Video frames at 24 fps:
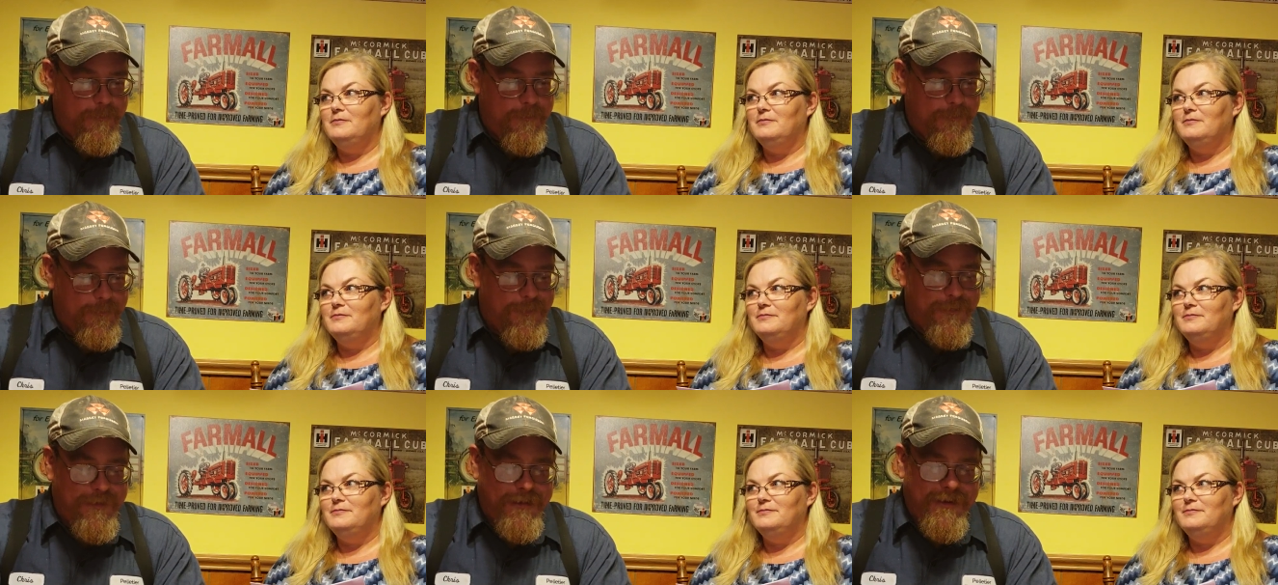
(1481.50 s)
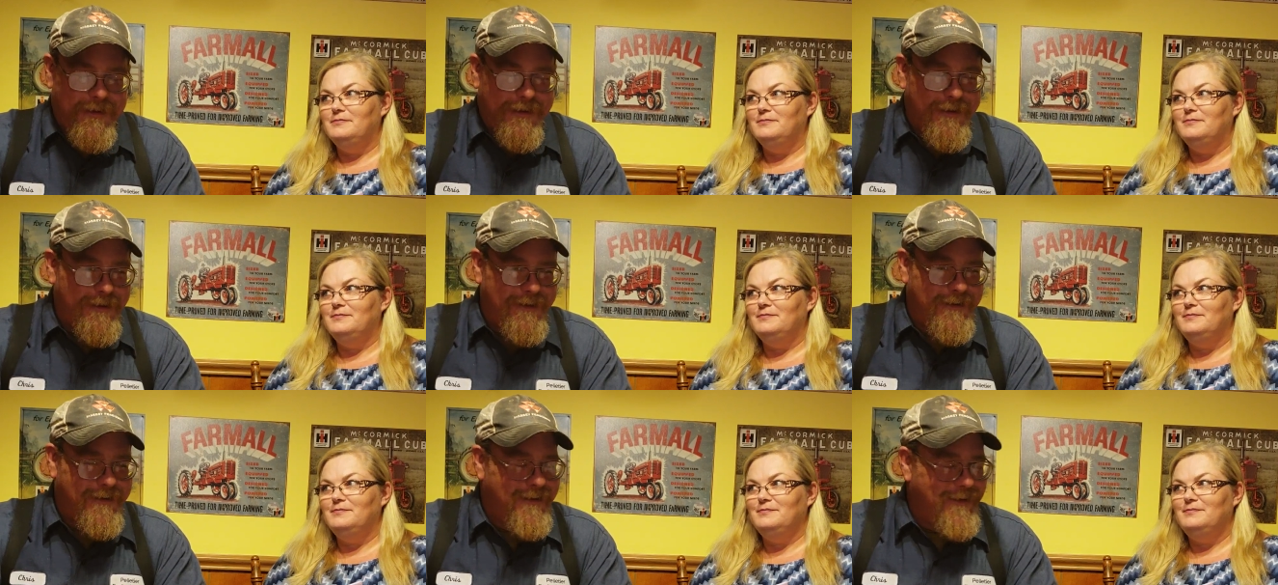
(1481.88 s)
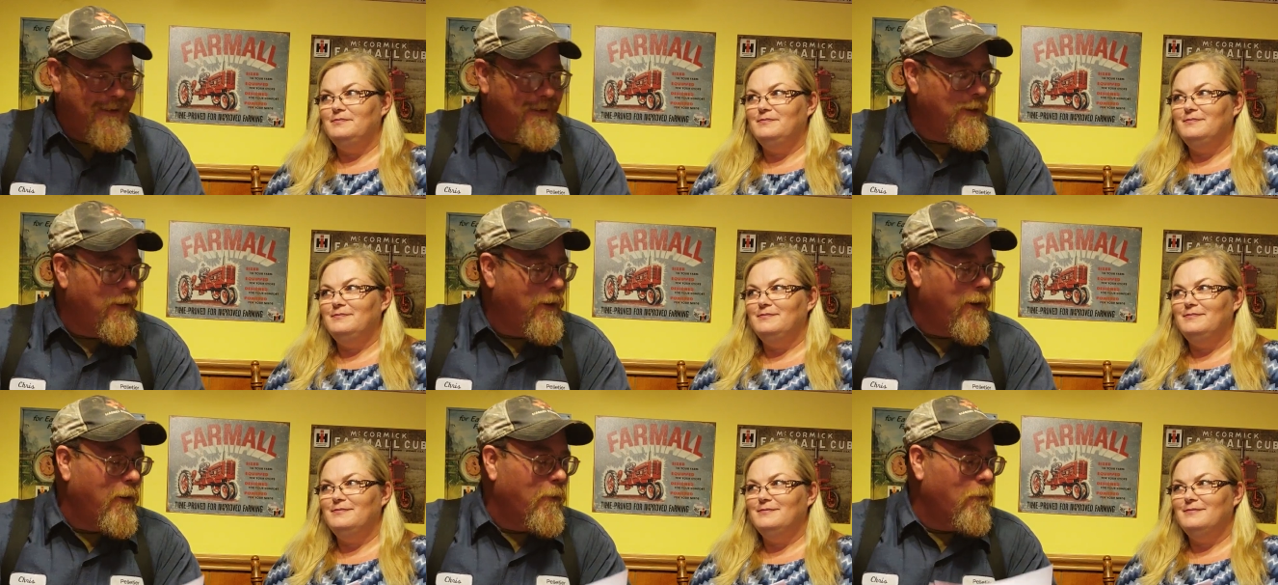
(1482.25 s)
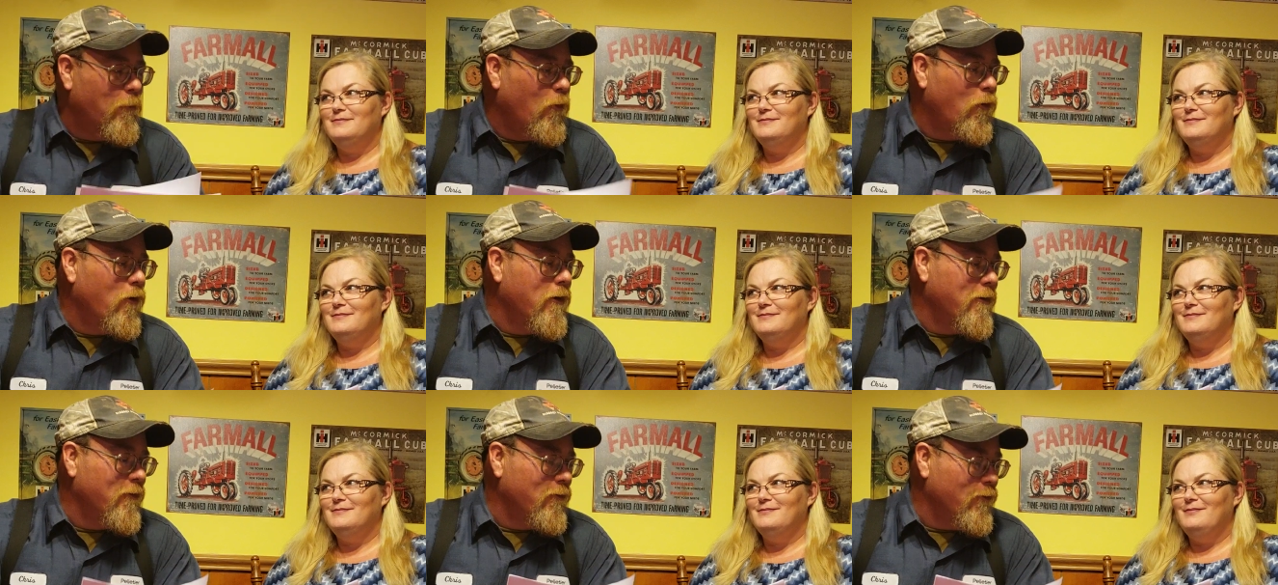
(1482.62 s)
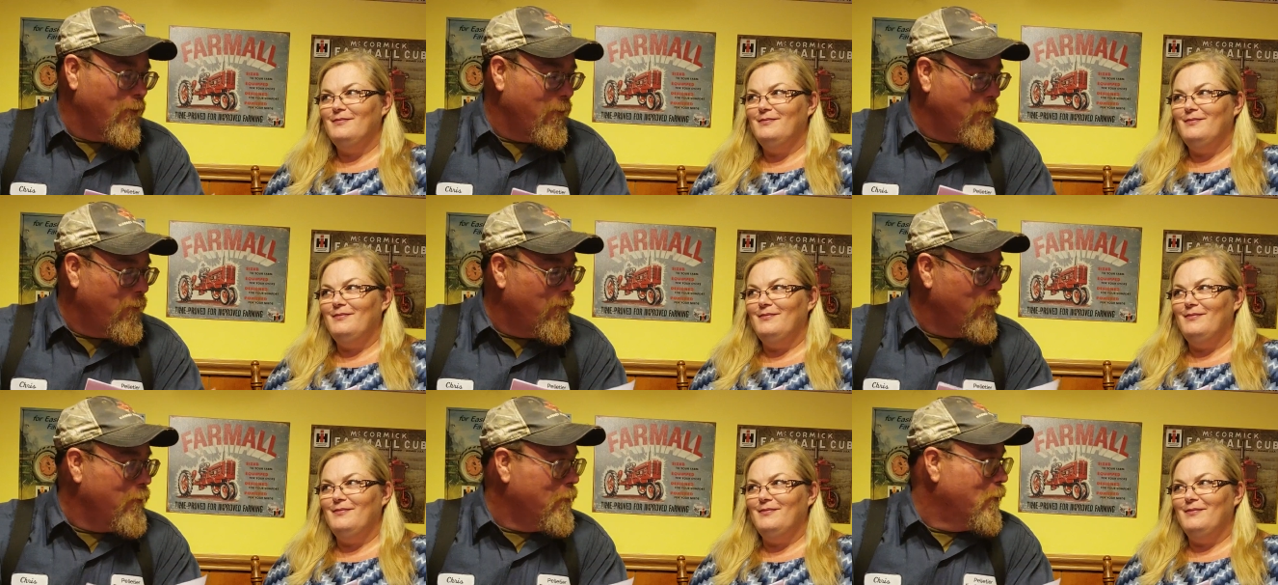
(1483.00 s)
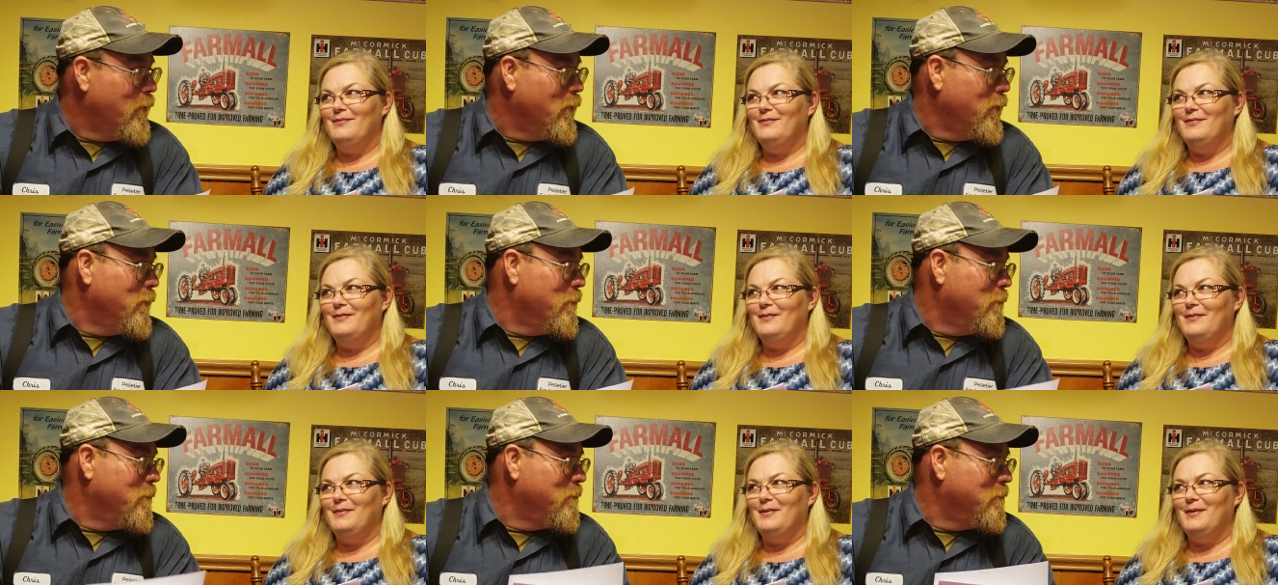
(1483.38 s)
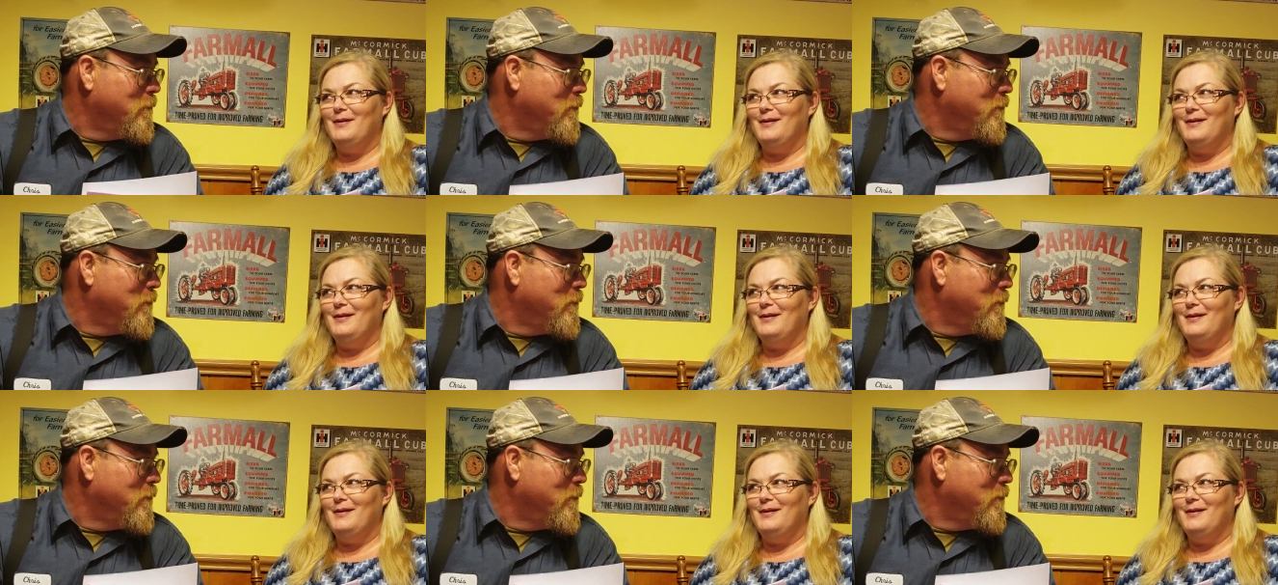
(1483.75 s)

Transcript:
Speaker 1: one day. Uh, mornings ain't week week.